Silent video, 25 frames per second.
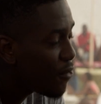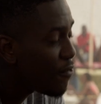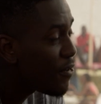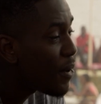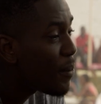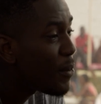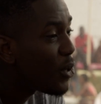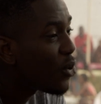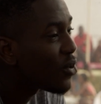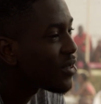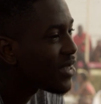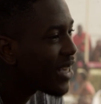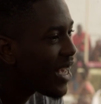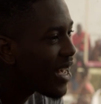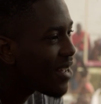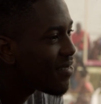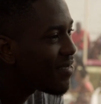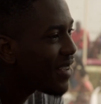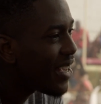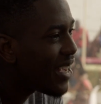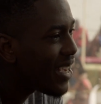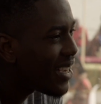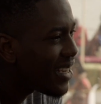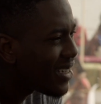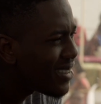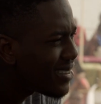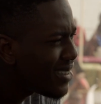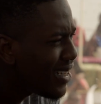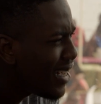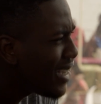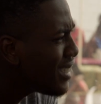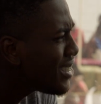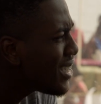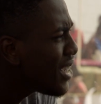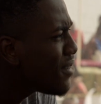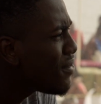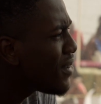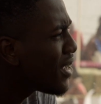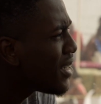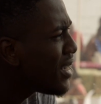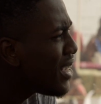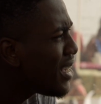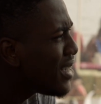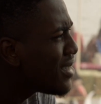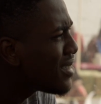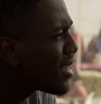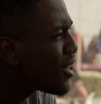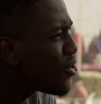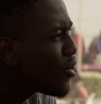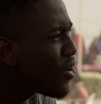Femi doesn't have AIDS. HIV and
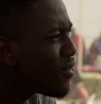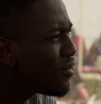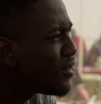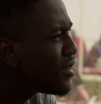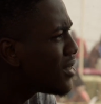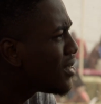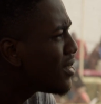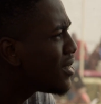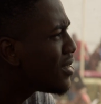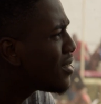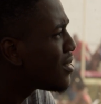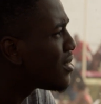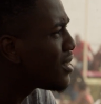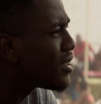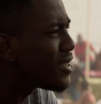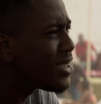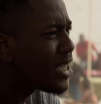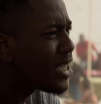AIDS are not even the